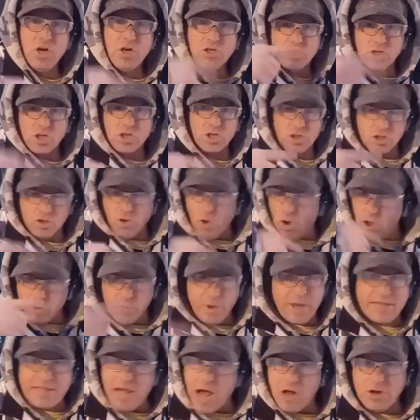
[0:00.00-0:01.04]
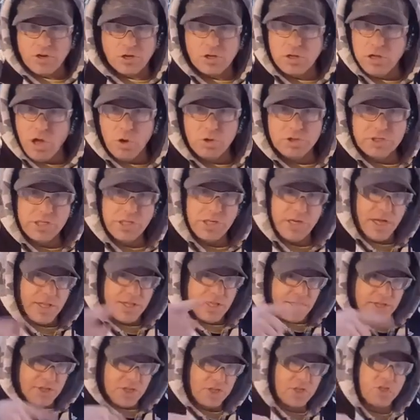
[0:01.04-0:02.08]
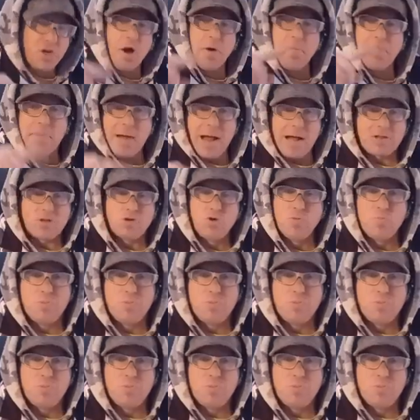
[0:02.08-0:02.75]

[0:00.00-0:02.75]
to, all the way down to close it, and then just come back 2